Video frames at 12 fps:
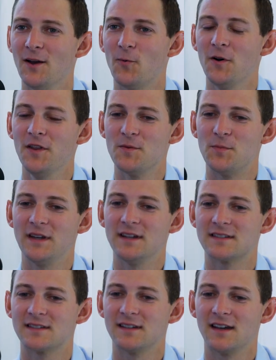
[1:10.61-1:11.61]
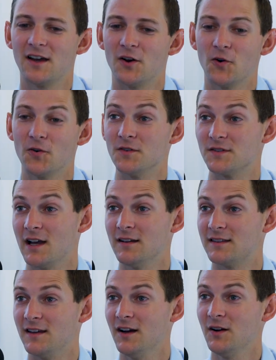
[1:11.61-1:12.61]
one of the biggest hurdles out
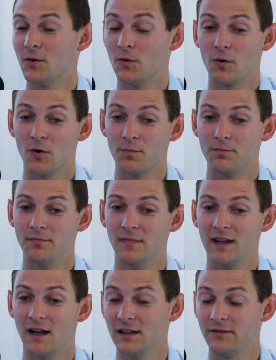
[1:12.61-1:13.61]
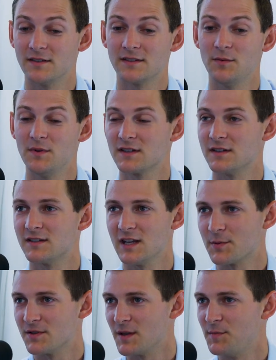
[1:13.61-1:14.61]
there, and I'll even say
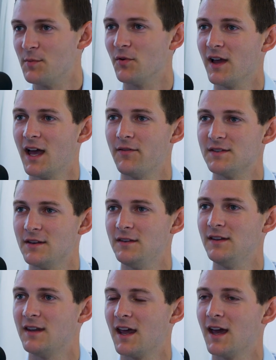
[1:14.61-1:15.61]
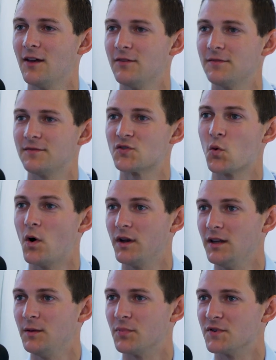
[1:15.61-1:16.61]
misconceptions that people have, is that you need to have
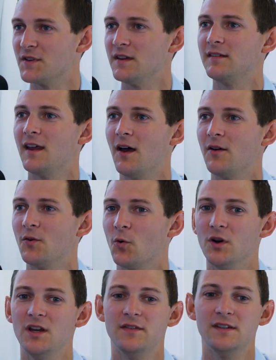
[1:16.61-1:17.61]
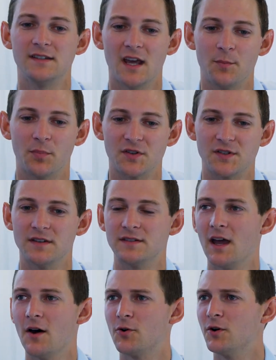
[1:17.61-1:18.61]
20% down or even 10%
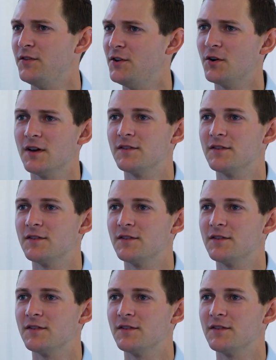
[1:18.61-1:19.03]
down, or if you don't have